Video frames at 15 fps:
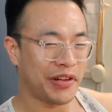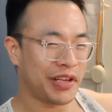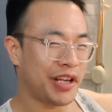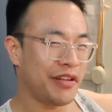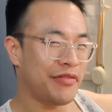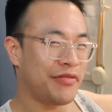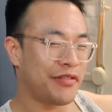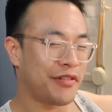
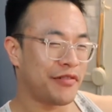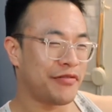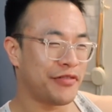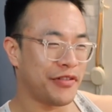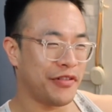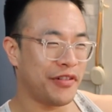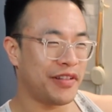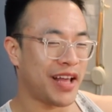looking for
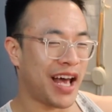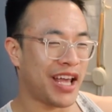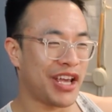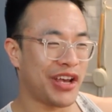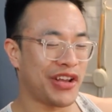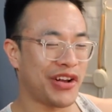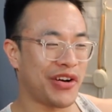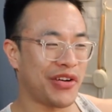food
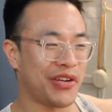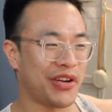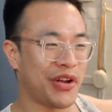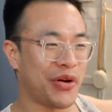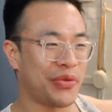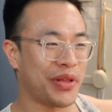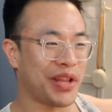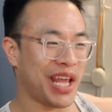that you don't
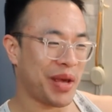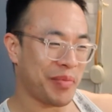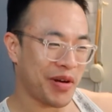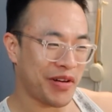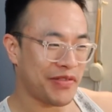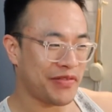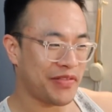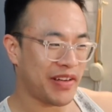know the
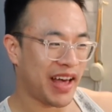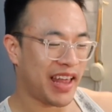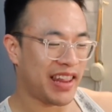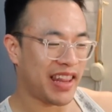name of,